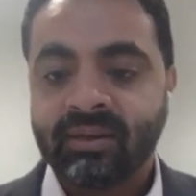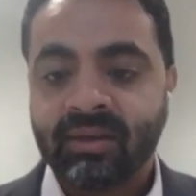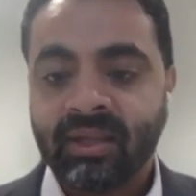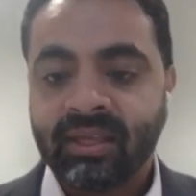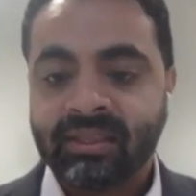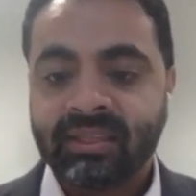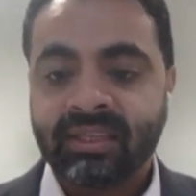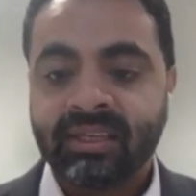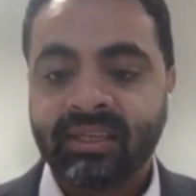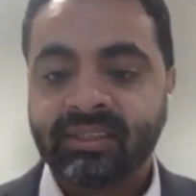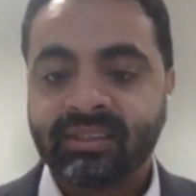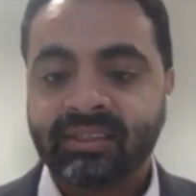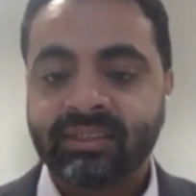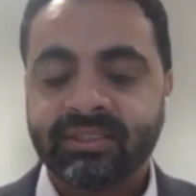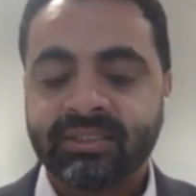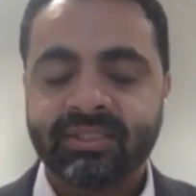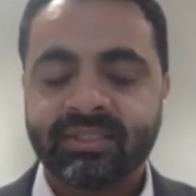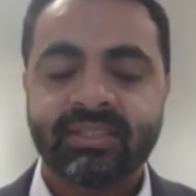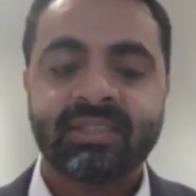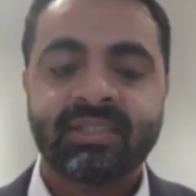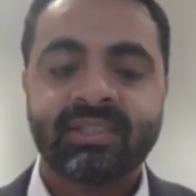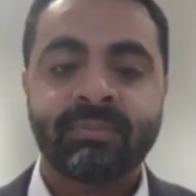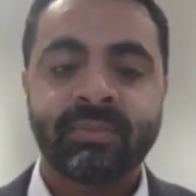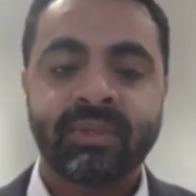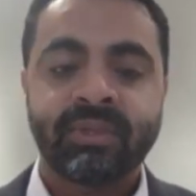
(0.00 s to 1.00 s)
I think there's a
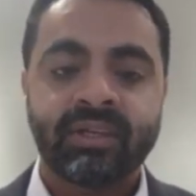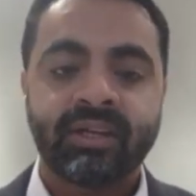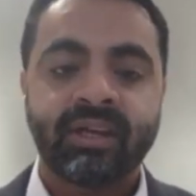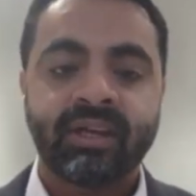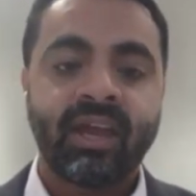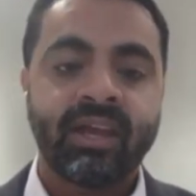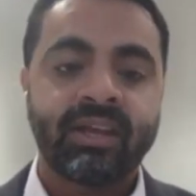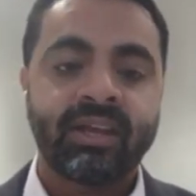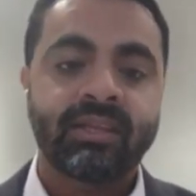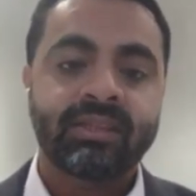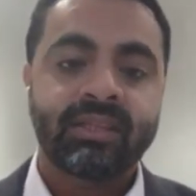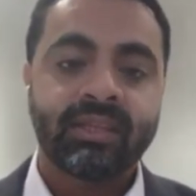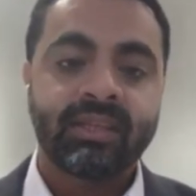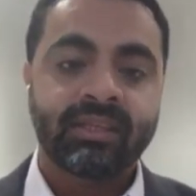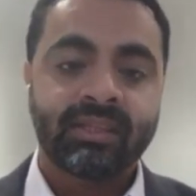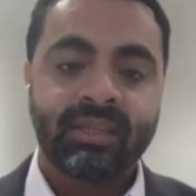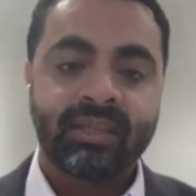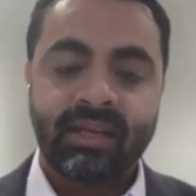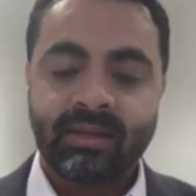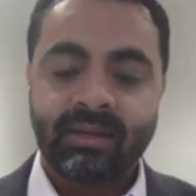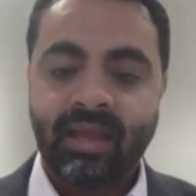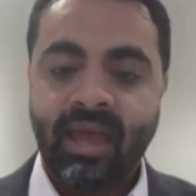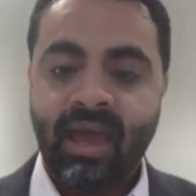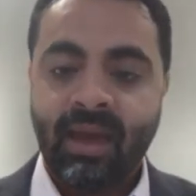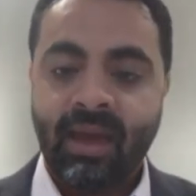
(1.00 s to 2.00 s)
similar kind of thing
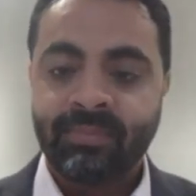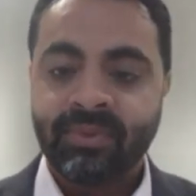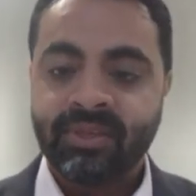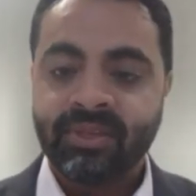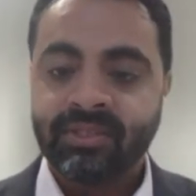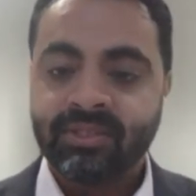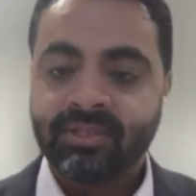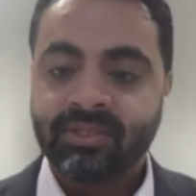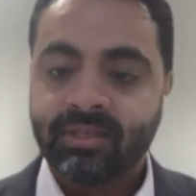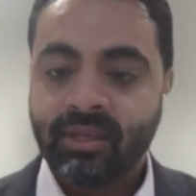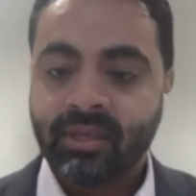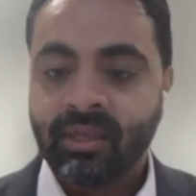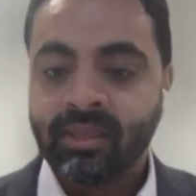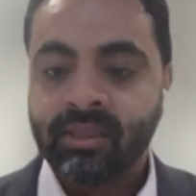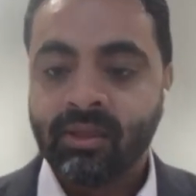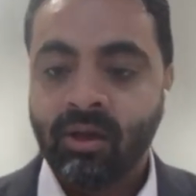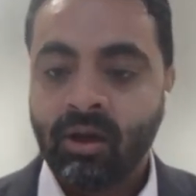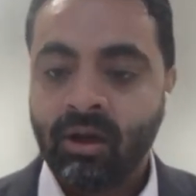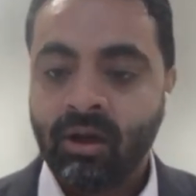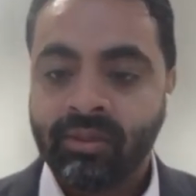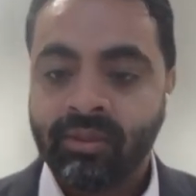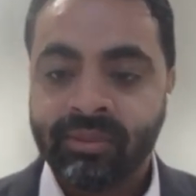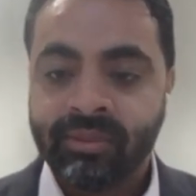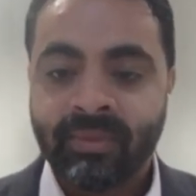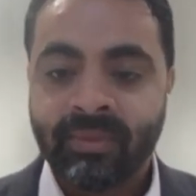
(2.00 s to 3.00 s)
that happens
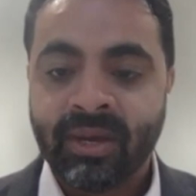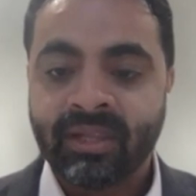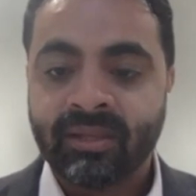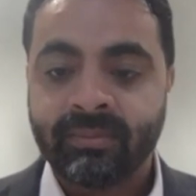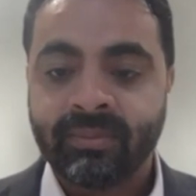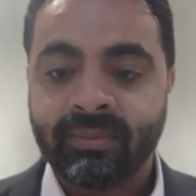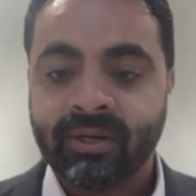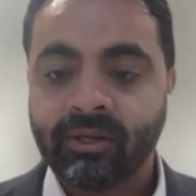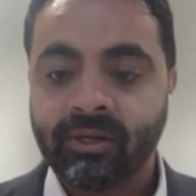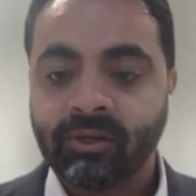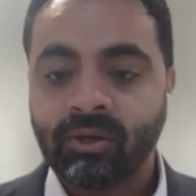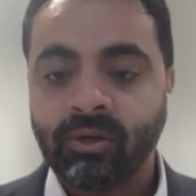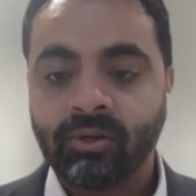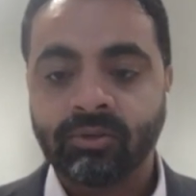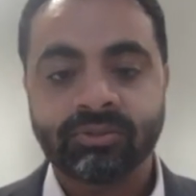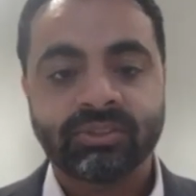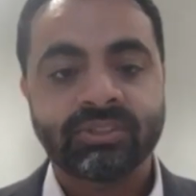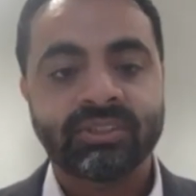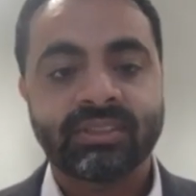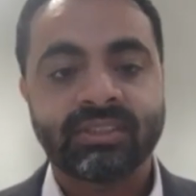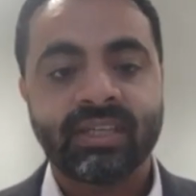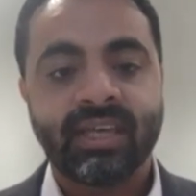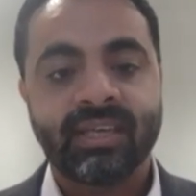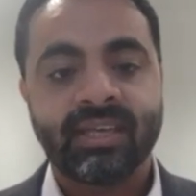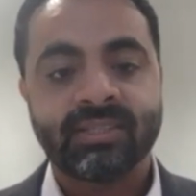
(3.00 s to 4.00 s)
on the Malabar
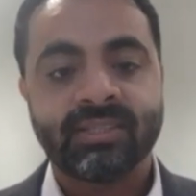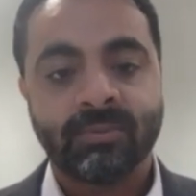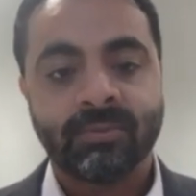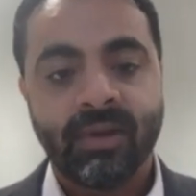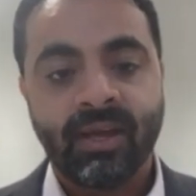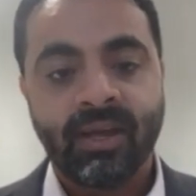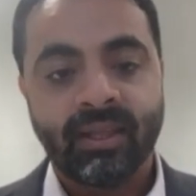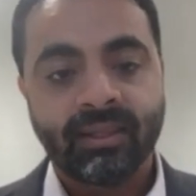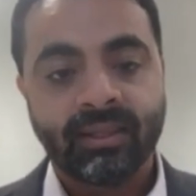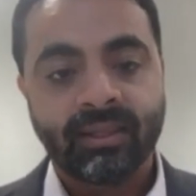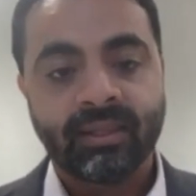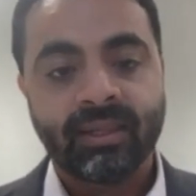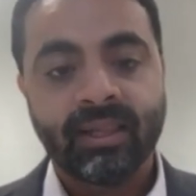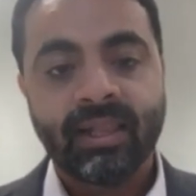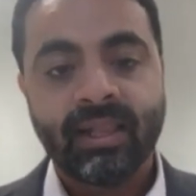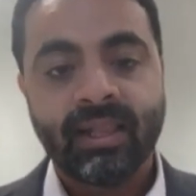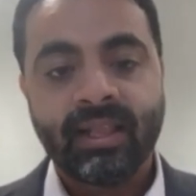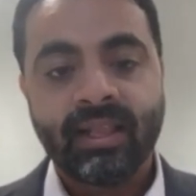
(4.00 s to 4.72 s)
coast as well,